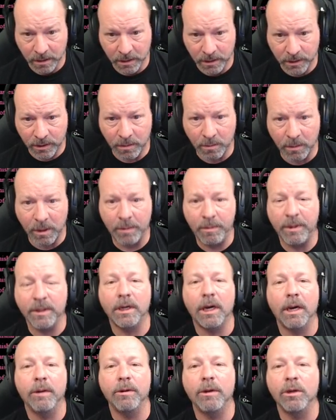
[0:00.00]
so it might be
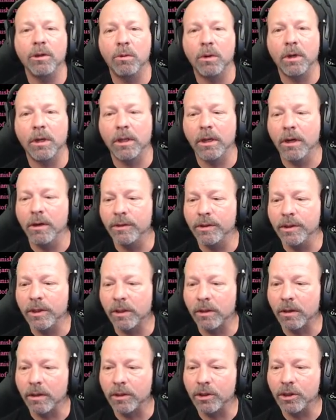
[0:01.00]
time to do one of those
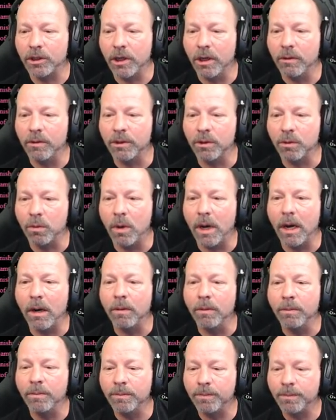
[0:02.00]
here on the show as well.